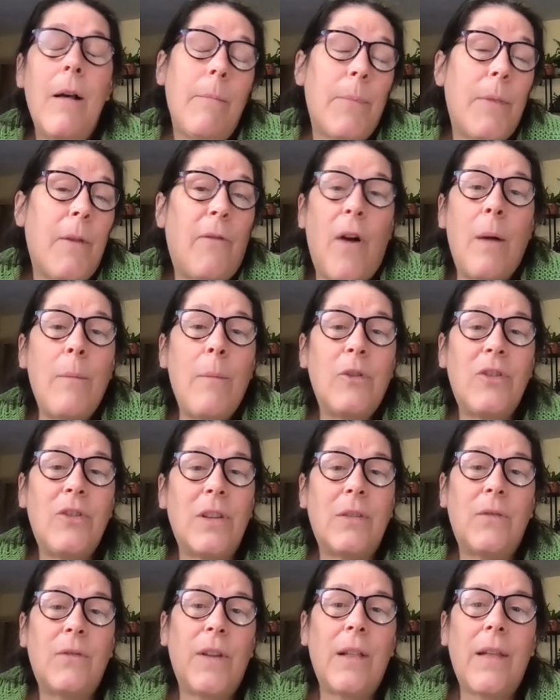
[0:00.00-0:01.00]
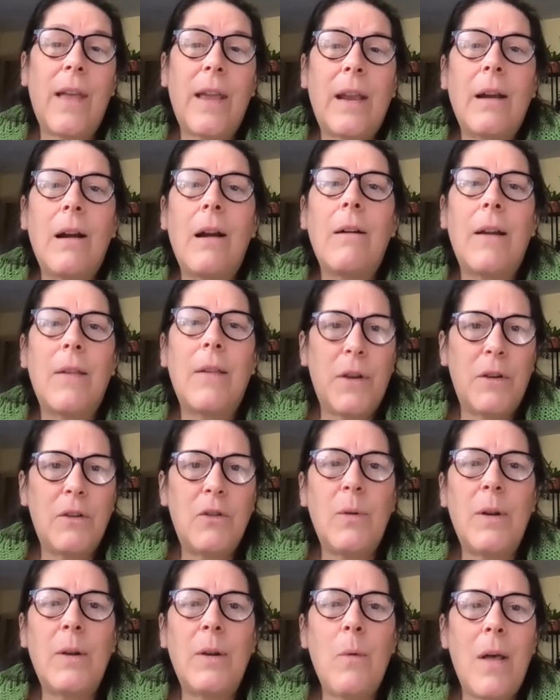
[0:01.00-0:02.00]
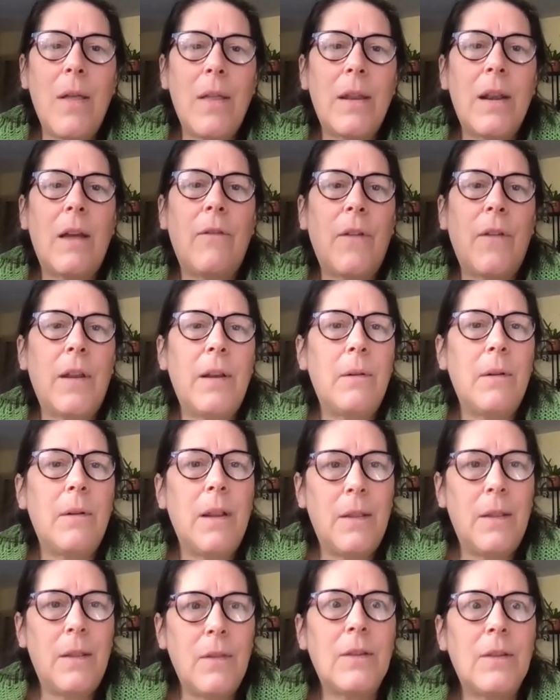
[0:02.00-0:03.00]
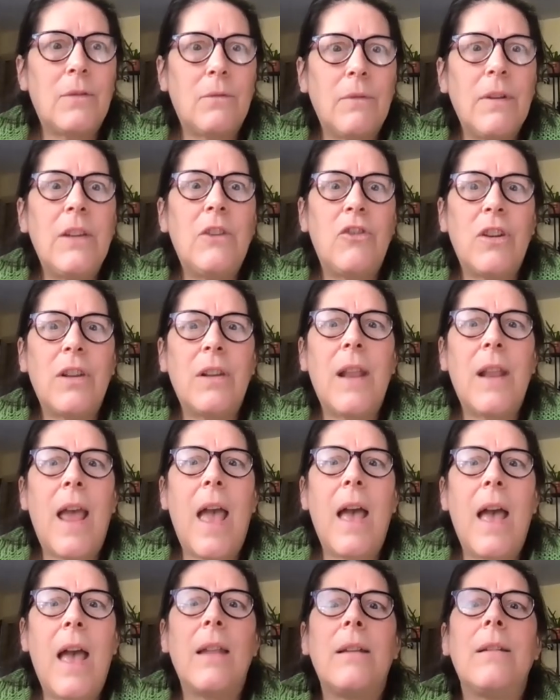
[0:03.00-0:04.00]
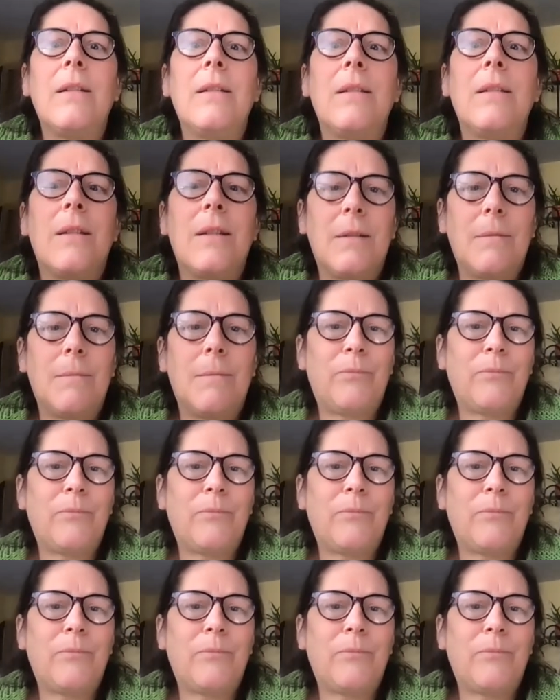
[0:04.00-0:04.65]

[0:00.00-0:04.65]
the farmers just feel like, all right, they're doing well enough in in this region, and